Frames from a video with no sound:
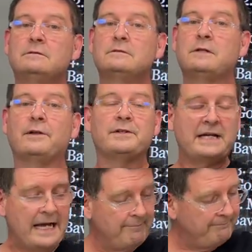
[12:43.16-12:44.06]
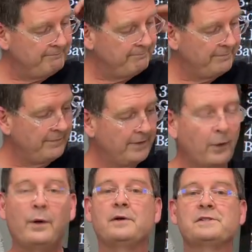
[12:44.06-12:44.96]
It's on the tap. No
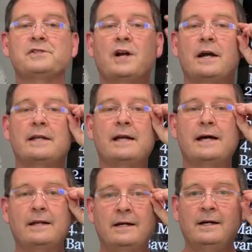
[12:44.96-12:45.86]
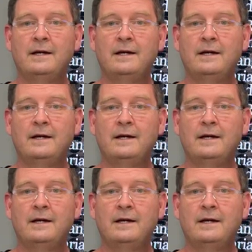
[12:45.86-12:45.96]
one else has tried it yet.